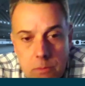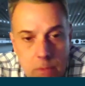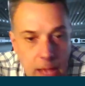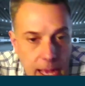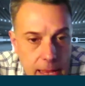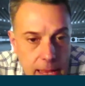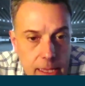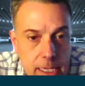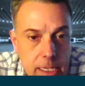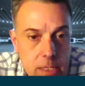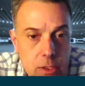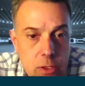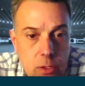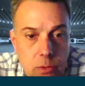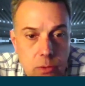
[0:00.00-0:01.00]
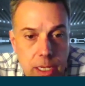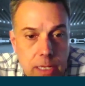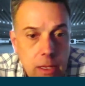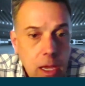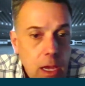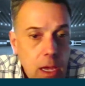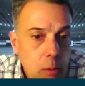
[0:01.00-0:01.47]
athlete is
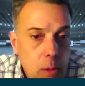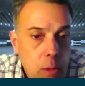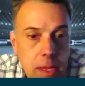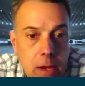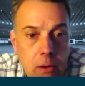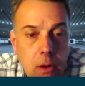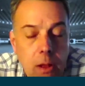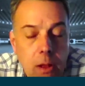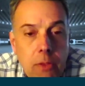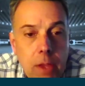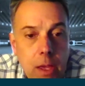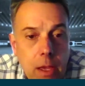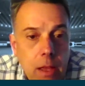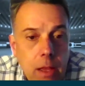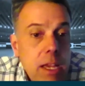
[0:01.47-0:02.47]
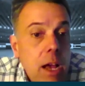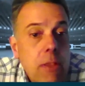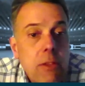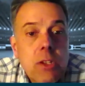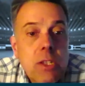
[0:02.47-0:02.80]
doing when they're on the other